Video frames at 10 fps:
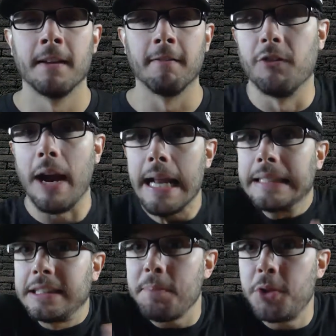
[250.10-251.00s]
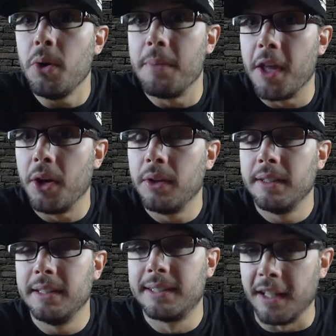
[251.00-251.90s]
Right next up to him, though,
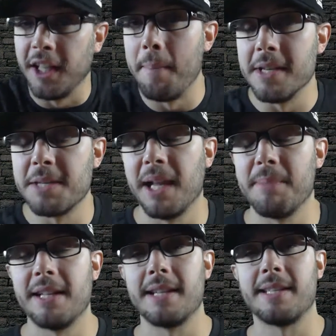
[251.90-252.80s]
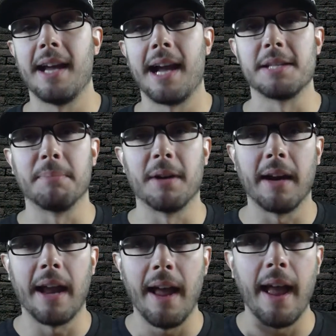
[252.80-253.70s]
is Columbus, played by Jesse Eisenberg.
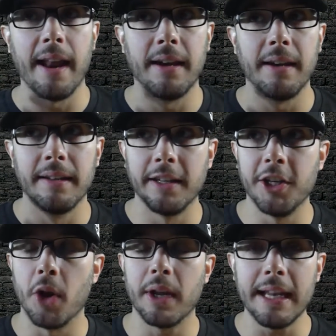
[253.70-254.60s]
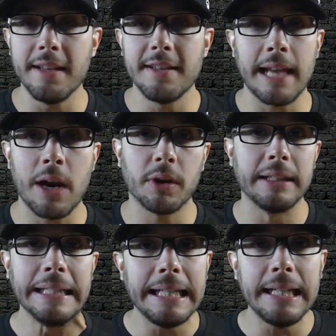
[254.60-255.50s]
And, he is our
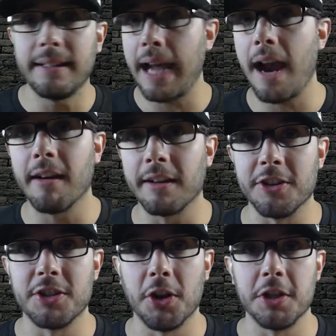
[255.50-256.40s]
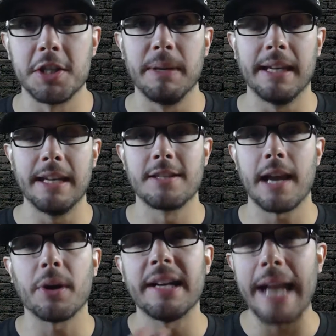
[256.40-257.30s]
lead character, so to speak. He's
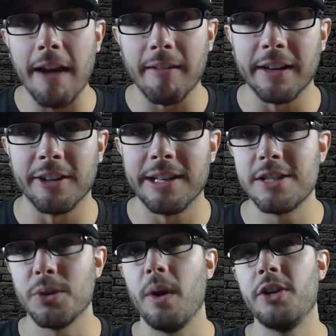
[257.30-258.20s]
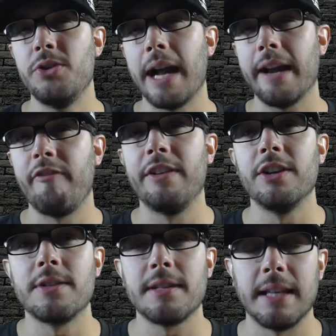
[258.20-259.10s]
our narrator. He's the one who kind of
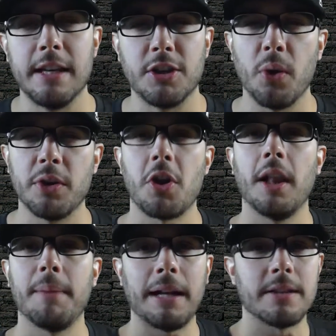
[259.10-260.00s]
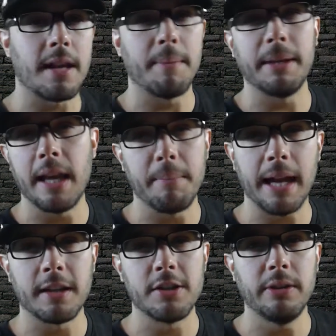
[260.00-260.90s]
fills us in, told us all about Zombieland
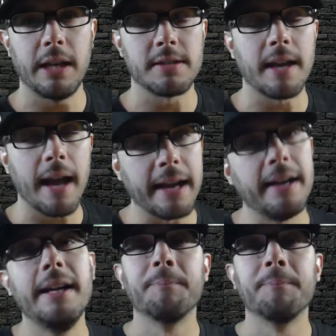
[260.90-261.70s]
back in 2009.